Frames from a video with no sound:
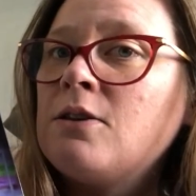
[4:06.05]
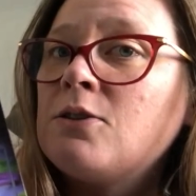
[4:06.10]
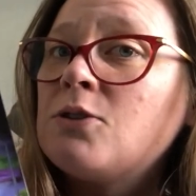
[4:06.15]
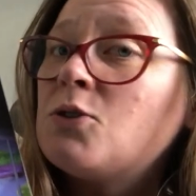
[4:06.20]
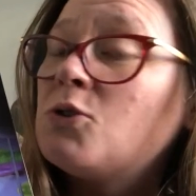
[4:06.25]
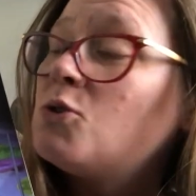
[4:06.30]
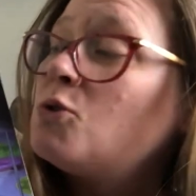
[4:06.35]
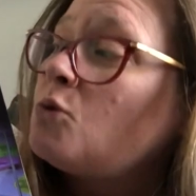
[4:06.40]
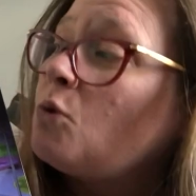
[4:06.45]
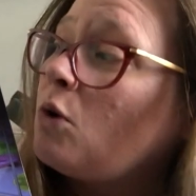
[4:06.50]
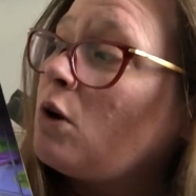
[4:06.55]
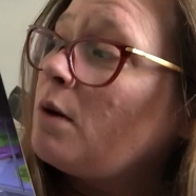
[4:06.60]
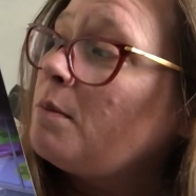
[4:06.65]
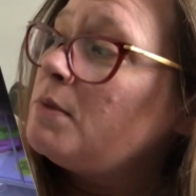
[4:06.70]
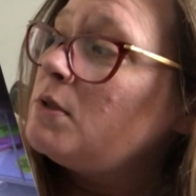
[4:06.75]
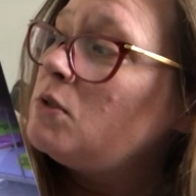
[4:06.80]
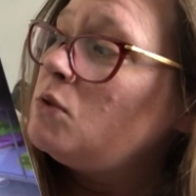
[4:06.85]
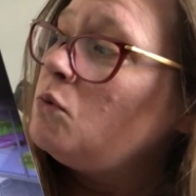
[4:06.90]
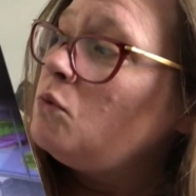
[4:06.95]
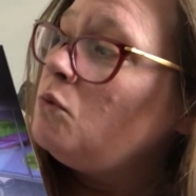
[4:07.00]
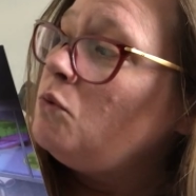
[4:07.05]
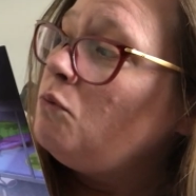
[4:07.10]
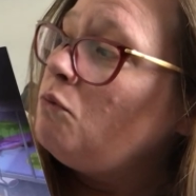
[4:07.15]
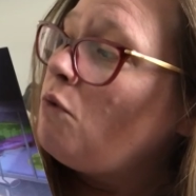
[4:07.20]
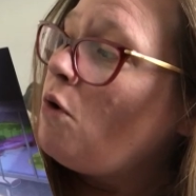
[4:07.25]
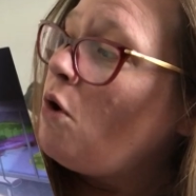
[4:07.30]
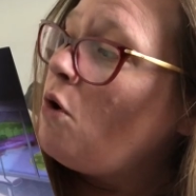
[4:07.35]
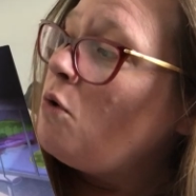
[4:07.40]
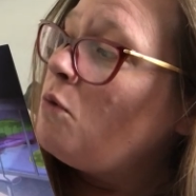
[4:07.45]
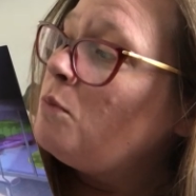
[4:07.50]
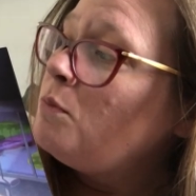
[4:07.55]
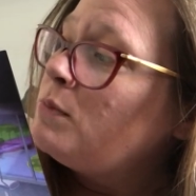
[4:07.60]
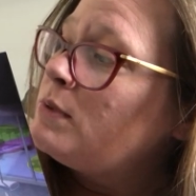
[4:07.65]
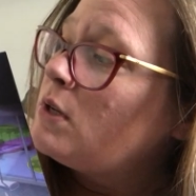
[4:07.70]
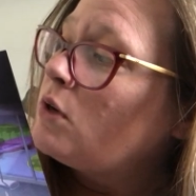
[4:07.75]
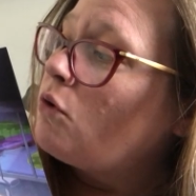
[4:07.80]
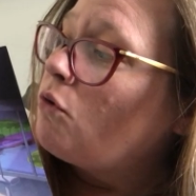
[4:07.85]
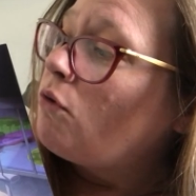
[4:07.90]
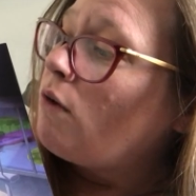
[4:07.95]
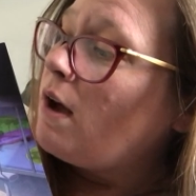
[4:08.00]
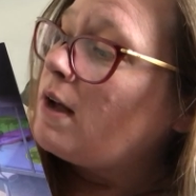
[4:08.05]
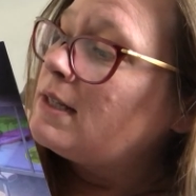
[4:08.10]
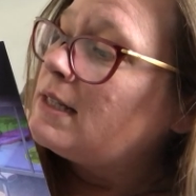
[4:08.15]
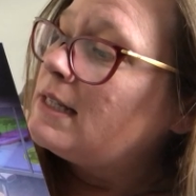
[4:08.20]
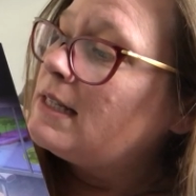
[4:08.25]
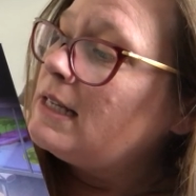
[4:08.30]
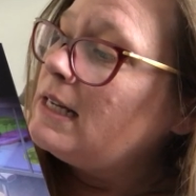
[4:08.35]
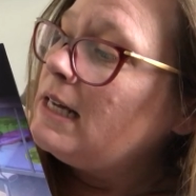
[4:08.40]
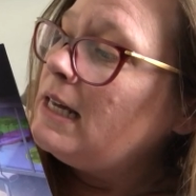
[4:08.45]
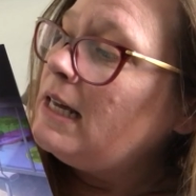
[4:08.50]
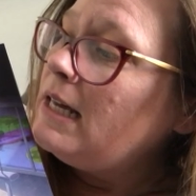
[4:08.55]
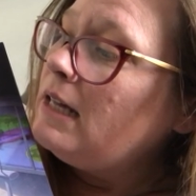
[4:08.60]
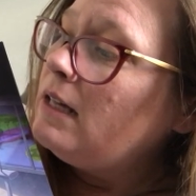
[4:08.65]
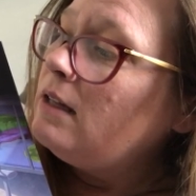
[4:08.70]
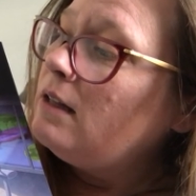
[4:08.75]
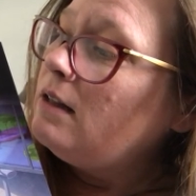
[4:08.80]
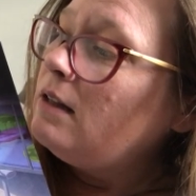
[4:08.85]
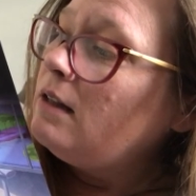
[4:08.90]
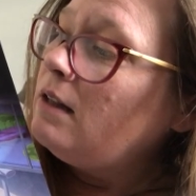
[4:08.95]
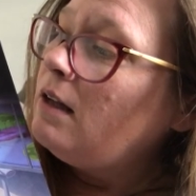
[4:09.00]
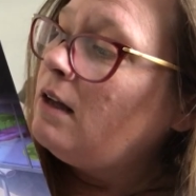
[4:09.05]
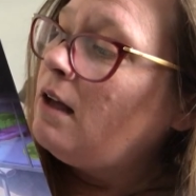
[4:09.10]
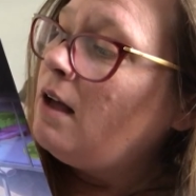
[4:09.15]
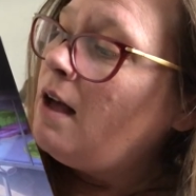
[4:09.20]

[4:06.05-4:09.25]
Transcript: Storm soon roams across the hill.